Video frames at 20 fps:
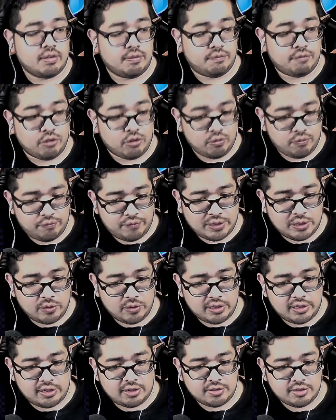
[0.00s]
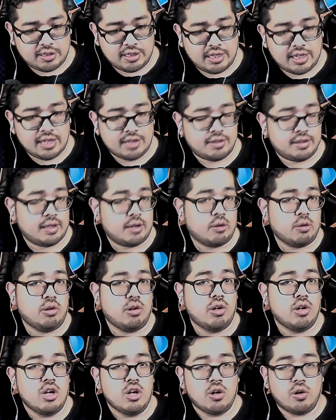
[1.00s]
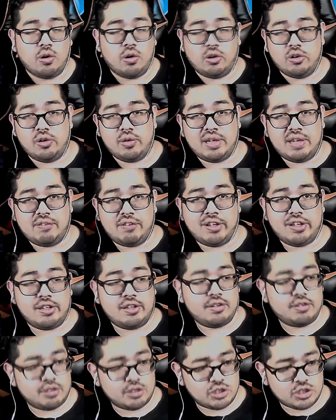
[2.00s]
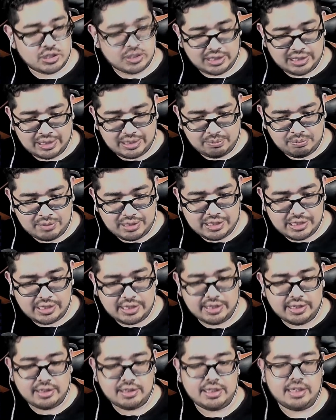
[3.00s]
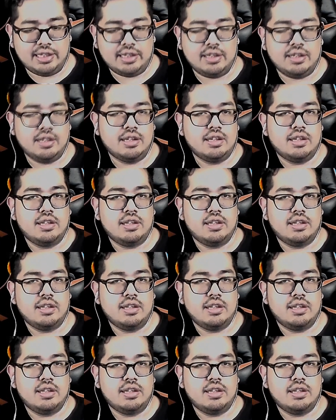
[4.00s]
if you feel it is unethical or you're giving a decision immediately,